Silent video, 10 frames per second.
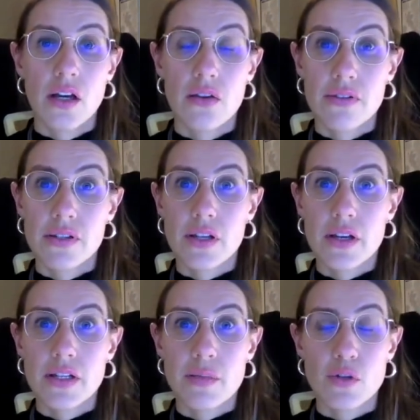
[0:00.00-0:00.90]
given the
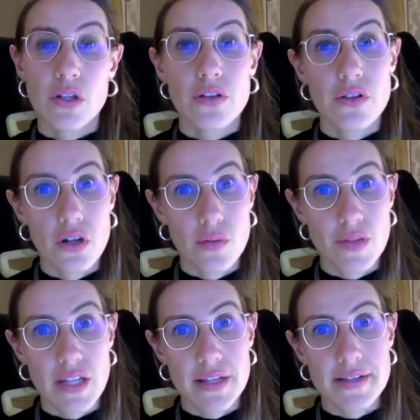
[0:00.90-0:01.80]
exceptional
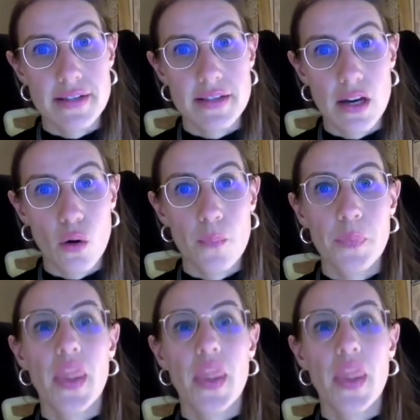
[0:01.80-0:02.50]
circumstances now.